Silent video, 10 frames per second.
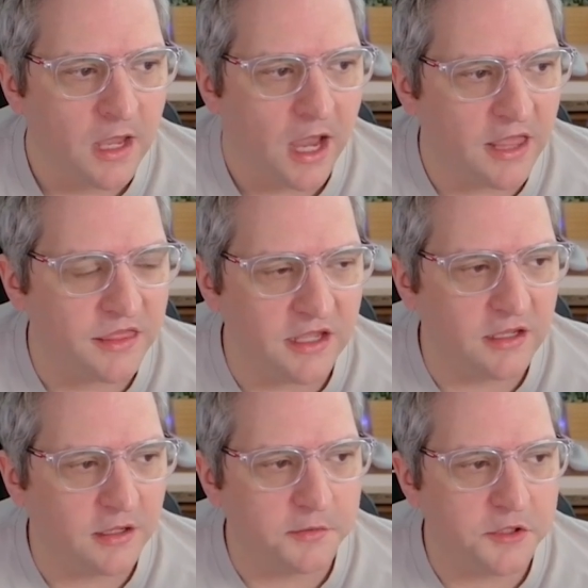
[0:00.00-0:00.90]
I
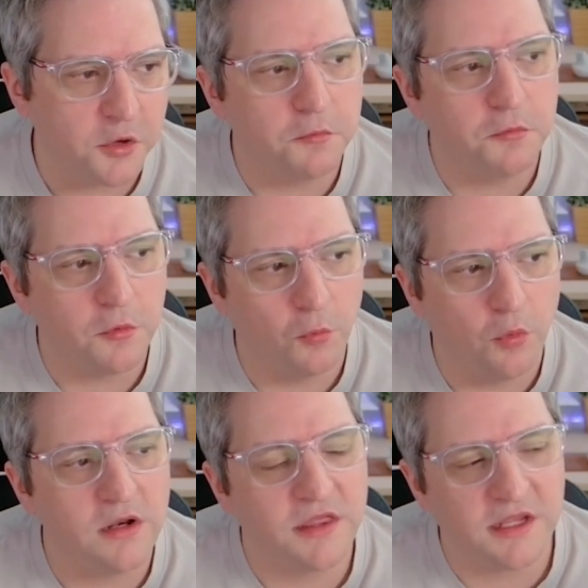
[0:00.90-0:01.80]
think,
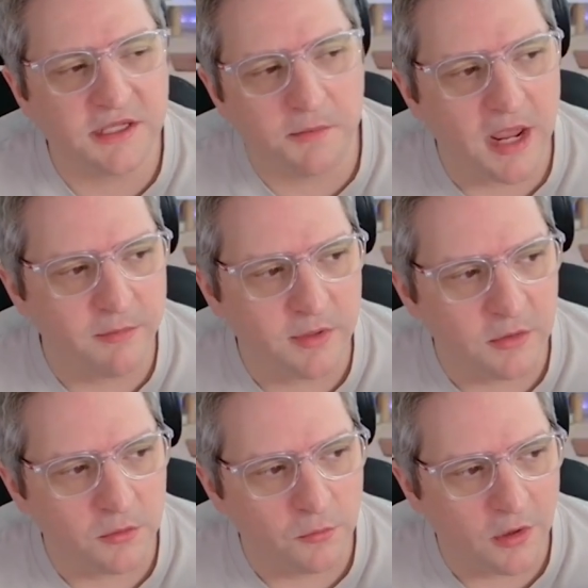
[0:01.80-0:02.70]
one of the things that
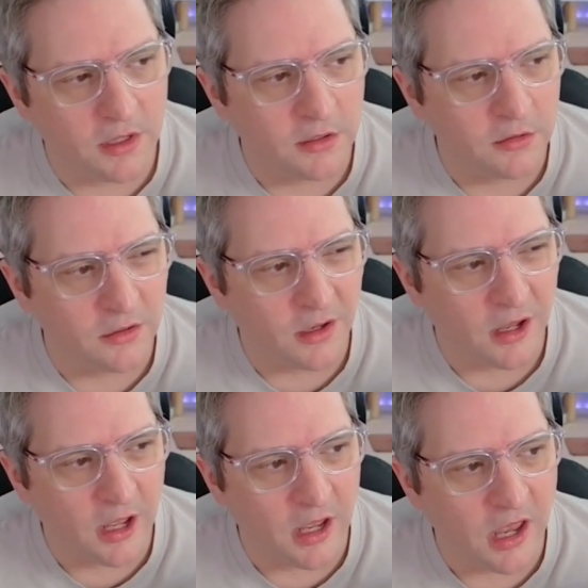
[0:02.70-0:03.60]
maybe want to
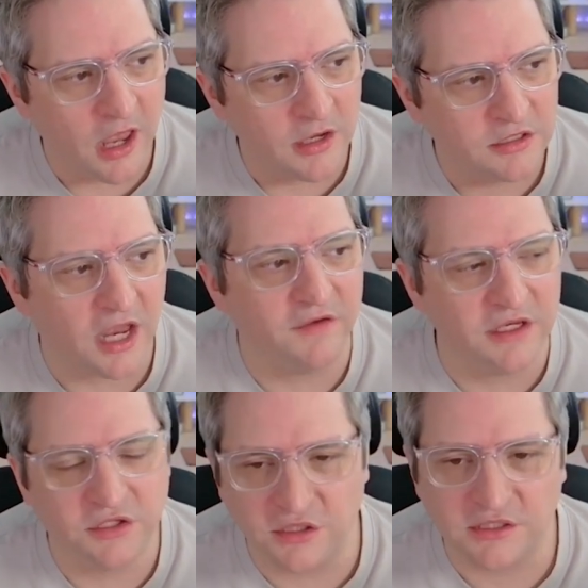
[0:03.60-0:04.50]
dive
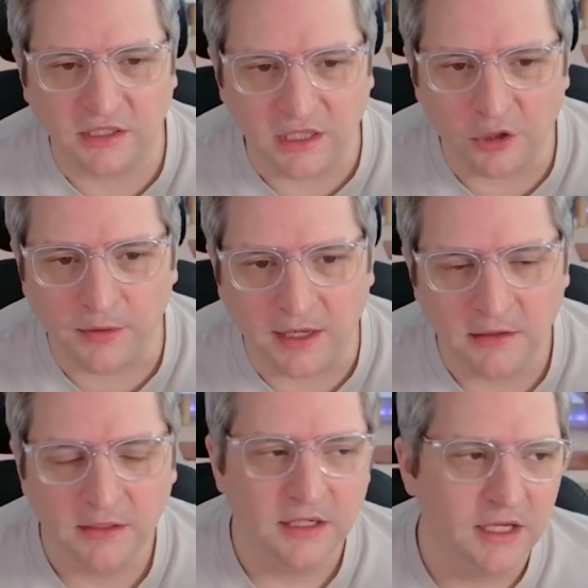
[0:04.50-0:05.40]
into just a little
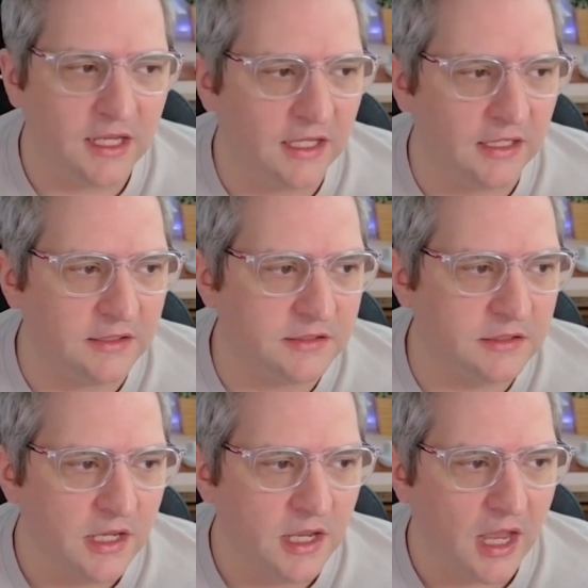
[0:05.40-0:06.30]
bit
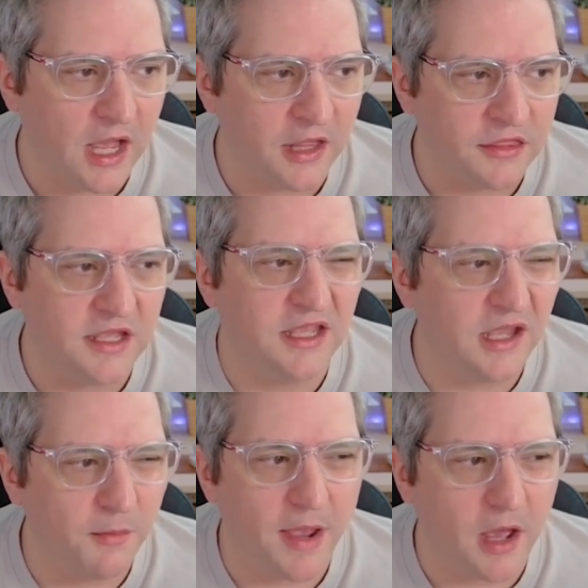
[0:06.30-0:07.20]
is
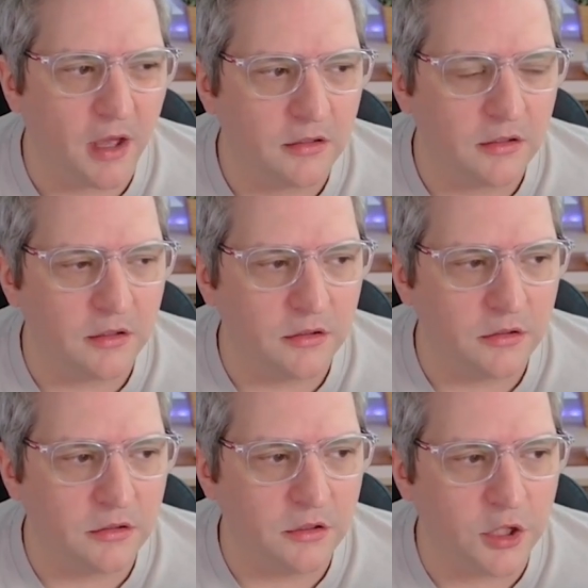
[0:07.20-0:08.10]
thinking about,
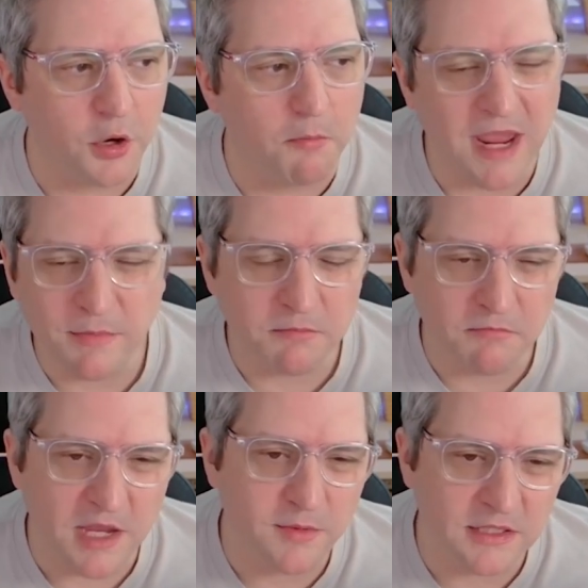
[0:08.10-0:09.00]

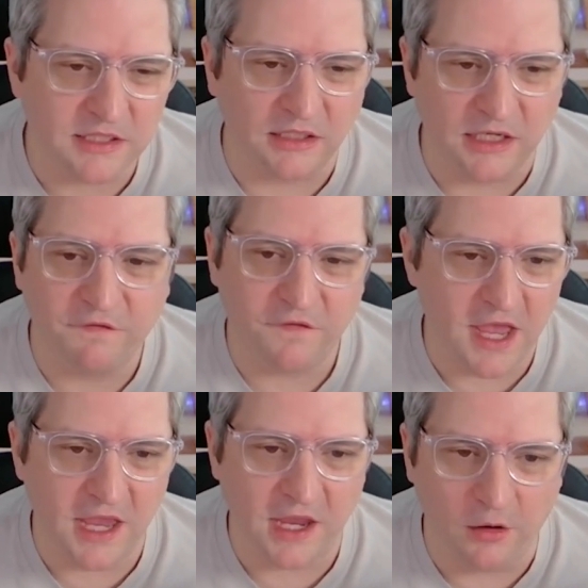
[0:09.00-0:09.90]
maybe
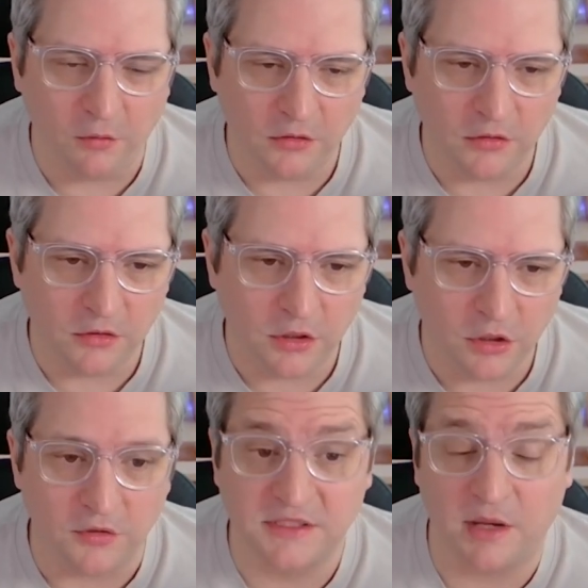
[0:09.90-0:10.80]
solidifying,
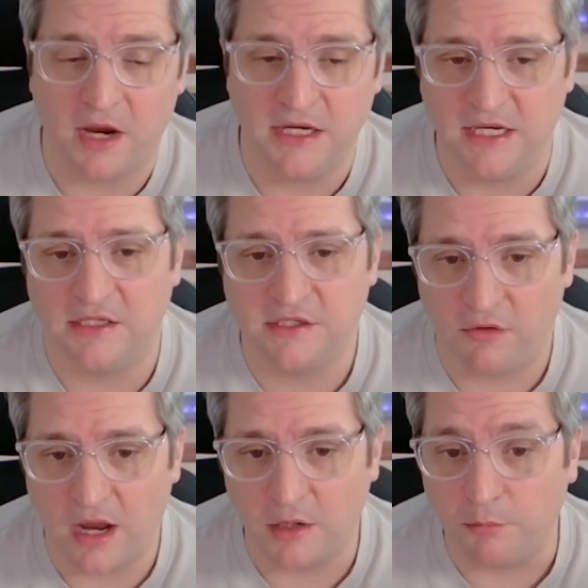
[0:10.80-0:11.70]
some ideas
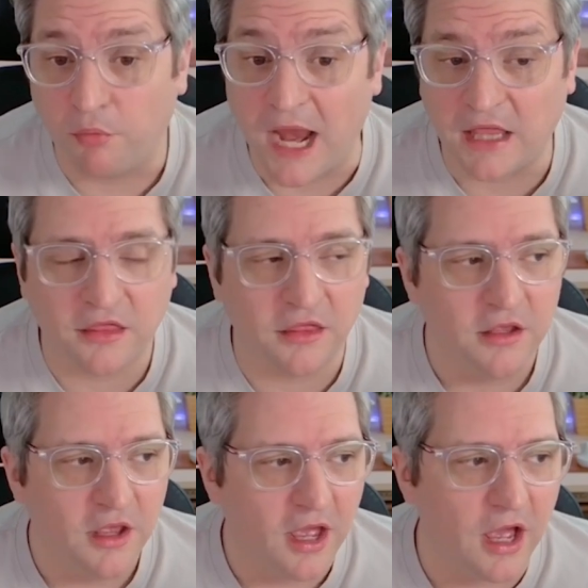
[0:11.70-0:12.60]
around breadth
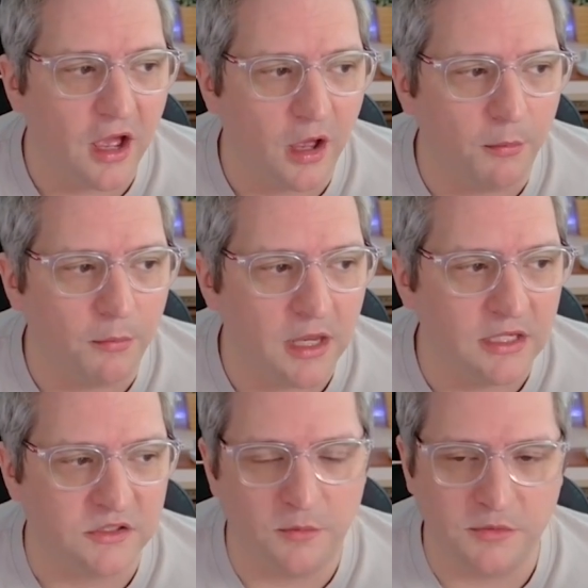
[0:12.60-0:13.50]
in
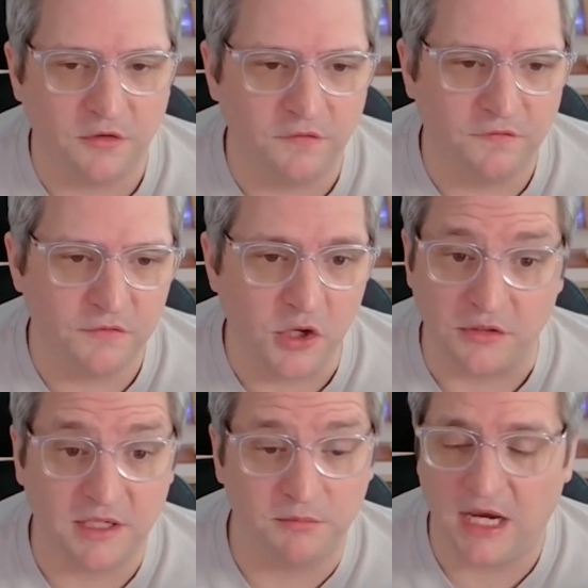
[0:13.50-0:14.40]
terms of,
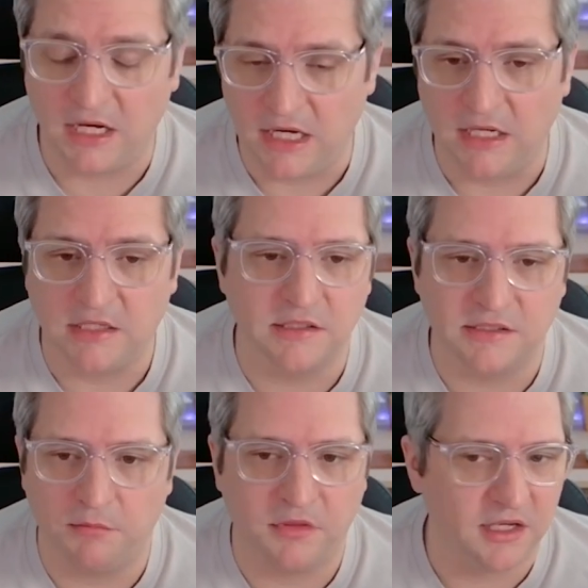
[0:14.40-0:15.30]
some techniques and
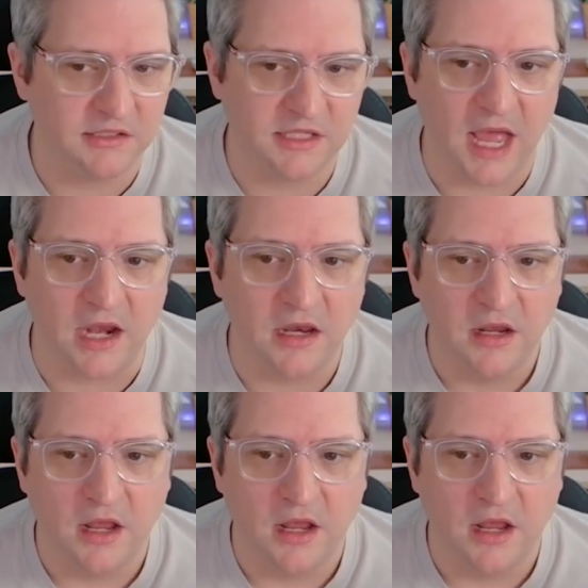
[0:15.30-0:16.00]
some things that